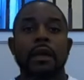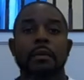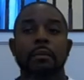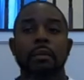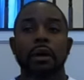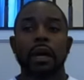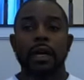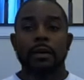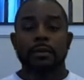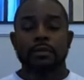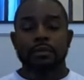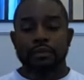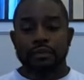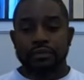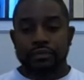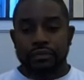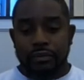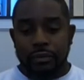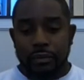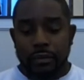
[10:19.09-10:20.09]
But
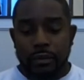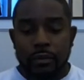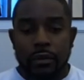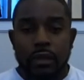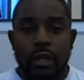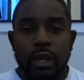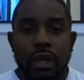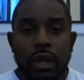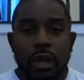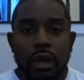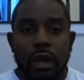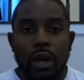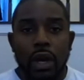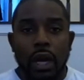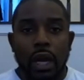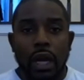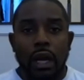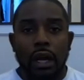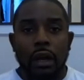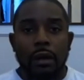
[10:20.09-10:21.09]

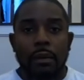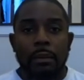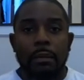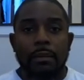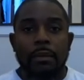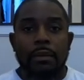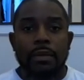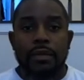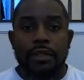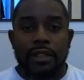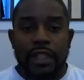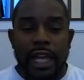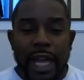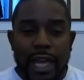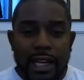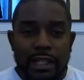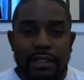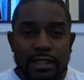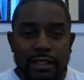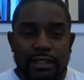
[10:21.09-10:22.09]

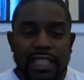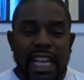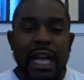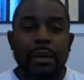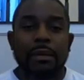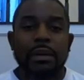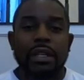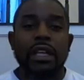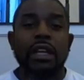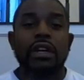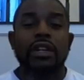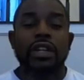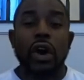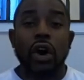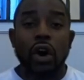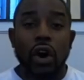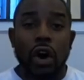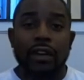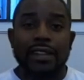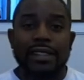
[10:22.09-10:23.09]
that is the time of year in the
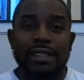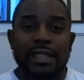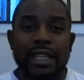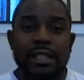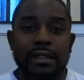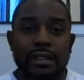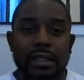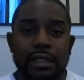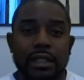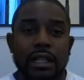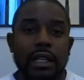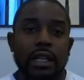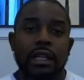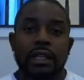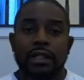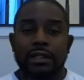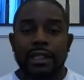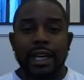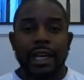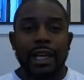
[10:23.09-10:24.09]
off season
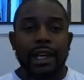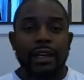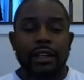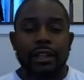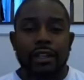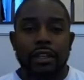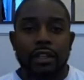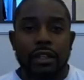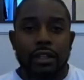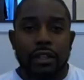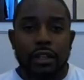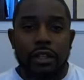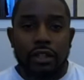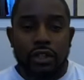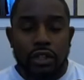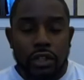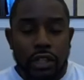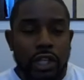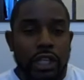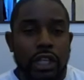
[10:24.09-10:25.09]
that
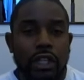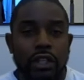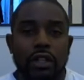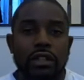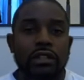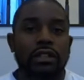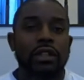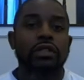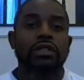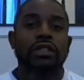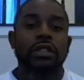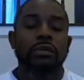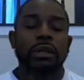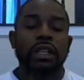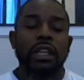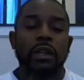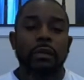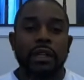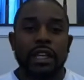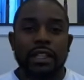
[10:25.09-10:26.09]
you're looking on social
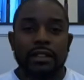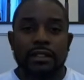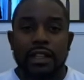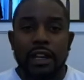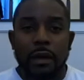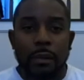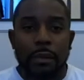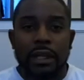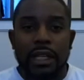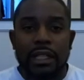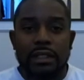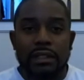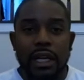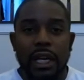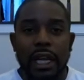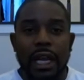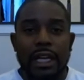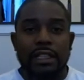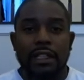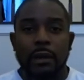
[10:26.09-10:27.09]
media, because companies are
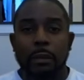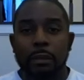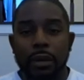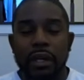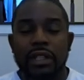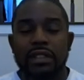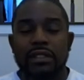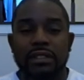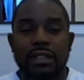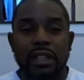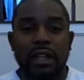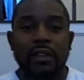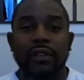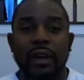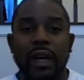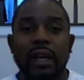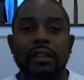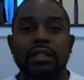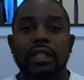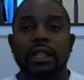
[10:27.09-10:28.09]
actually putting stuff
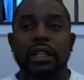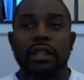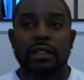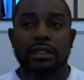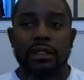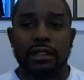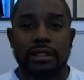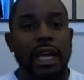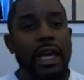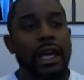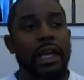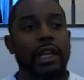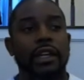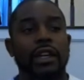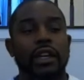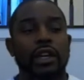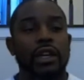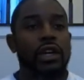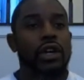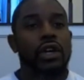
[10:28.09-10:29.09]
out there that says, hey,
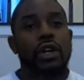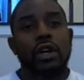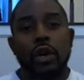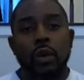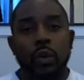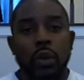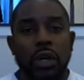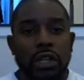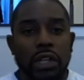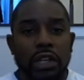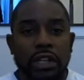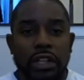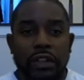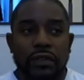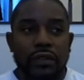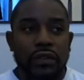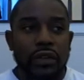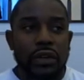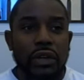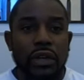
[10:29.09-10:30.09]
we're looking
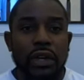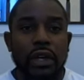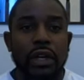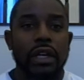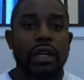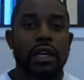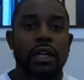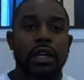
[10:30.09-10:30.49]
for